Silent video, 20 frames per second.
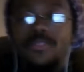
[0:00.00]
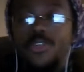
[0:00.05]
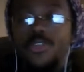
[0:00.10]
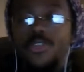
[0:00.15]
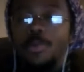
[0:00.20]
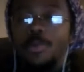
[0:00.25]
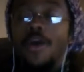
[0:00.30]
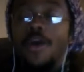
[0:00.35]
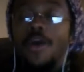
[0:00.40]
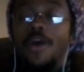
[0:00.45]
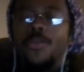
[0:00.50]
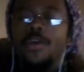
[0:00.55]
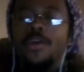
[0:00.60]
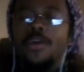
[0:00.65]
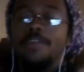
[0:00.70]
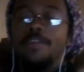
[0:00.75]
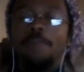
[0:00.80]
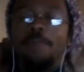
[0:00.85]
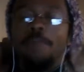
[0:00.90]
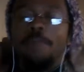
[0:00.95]
part one of
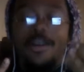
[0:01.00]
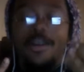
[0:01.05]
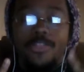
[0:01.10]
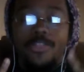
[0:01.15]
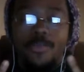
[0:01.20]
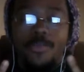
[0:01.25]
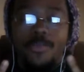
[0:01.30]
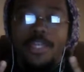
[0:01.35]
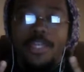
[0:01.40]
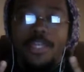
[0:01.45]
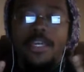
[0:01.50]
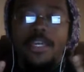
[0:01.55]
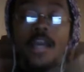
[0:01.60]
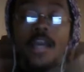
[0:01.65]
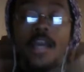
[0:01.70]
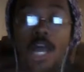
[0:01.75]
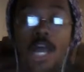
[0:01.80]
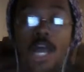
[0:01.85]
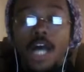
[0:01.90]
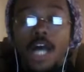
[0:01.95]
part three
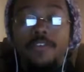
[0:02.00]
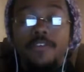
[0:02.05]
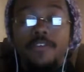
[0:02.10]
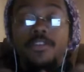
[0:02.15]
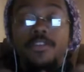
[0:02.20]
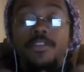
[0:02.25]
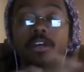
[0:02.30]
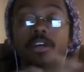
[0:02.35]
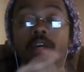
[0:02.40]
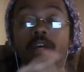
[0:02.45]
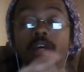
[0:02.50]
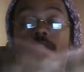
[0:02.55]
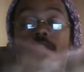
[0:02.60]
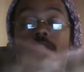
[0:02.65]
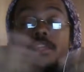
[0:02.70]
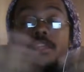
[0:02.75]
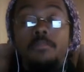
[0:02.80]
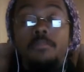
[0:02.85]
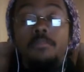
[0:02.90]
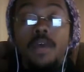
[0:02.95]
of the
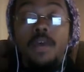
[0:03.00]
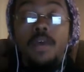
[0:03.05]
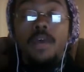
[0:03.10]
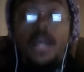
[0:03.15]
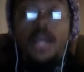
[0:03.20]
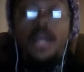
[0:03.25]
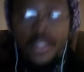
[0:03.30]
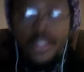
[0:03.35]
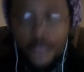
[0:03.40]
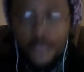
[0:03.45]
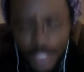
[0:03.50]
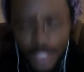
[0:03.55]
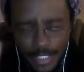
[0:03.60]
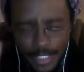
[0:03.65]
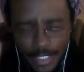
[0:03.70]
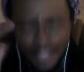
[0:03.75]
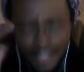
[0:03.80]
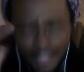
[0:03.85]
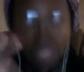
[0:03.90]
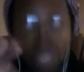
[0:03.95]
Merlin
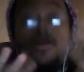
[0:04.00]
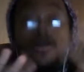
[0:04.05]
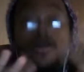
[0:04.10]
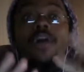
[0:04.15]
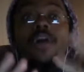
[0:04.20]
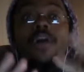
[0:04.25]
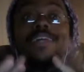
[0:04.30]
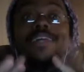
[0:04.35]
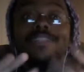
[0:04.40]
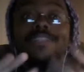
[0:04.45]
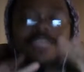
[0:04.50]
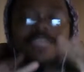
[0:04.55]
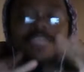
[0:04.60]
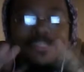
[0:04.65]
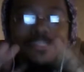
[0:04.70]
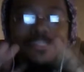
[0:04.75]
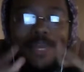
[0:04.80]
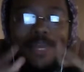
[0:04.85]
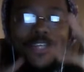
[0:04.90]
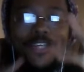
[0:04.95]
Weekly, where it's a
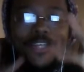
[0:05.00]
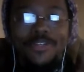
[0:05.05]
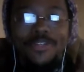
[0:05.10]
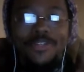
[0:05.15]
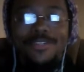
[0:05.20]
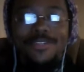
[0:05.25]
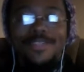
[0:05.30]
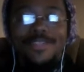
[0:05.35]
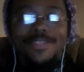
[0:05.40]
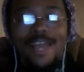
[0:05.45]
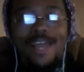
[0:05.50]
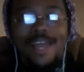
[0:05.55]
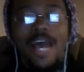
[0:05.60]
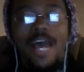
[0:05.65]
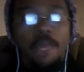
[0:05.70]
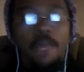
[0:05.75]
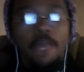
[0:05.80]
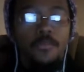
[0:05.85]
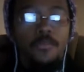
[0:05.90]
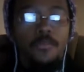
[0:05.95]
special
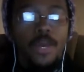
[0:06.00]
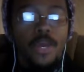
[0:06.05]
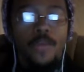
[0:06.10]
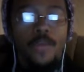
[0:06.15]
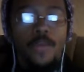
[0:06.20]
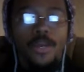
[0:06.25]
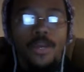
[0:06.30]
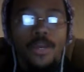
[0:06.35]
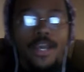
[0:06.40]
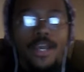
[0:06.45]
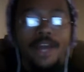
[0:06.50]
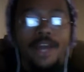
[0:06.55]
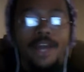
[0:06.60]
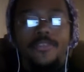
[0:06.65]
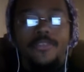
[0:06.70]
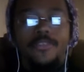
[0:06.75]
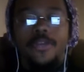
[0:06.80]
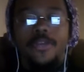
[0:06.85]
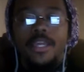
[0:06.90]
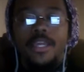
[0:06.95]
time where we're
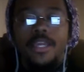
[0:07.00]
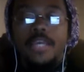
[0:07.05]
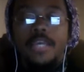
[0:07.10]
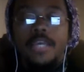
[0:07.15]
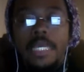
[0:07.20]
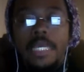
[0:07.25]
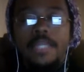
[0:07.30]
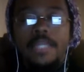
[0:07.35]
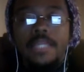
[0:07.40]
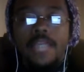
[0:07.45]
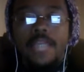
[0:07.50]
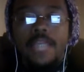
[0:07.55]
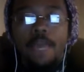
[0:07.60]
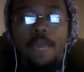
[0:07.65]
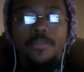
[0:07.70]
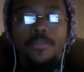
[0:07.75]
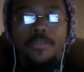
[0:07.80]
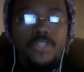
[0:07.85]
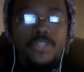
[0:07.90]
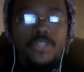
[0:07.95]
covering the
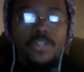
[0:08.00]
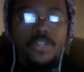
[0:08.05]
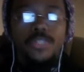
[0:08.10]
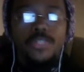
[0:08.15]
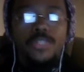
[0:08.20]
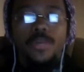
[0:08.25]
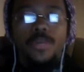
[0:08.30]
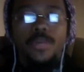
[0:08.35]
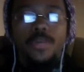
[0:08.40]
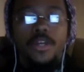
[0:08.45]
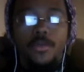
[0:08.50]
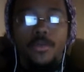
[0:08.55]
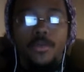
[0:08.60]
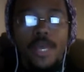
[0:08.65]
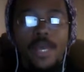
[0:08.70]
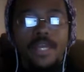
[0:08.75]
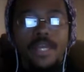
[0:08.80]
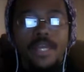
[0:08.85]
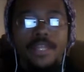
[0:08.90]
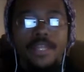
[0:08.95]
episodes where
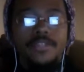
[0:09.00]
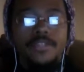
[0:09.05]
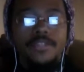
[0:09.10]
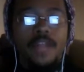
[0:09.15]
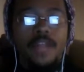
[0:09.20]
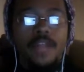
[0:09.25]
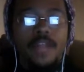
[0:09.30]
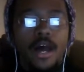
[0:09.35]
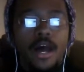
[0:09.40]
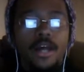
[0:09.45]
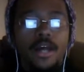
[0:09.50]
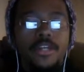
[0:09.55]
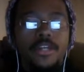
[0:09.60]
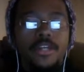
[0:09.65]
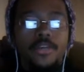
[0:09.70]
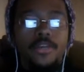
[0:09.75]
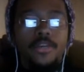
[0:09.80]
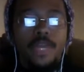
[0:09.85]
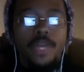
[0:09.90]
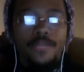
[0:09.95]
Gwen is an
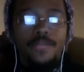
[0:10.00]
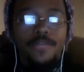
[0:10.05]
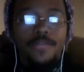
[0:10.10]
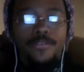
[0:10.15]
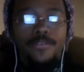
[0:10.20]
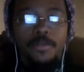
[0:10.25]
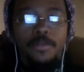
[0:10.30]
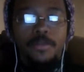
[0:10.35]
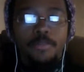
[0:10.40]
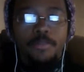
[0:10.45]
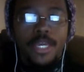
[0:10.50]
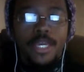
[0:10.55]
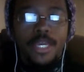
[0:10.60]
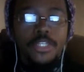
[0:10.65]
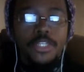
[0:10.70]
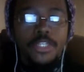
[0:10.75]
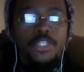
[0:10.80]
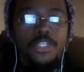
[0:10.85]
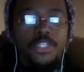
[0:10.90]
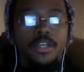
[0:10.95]
ungrateful bitch
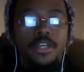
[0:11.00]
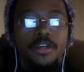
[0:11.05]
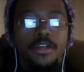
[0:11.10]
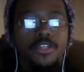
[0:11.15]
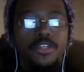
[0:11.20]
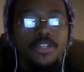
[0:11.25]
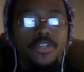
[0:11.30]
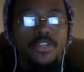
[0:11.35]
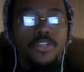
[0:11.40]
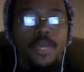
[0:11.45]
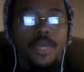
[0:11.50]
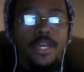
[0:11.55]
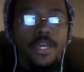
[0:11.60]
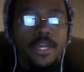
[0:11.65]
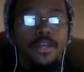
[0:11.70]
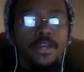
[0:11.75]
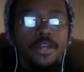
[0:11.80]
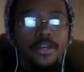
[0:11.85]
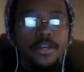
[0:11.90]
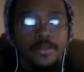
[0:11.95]
turned
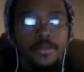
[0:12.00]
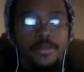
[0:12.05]
traitor.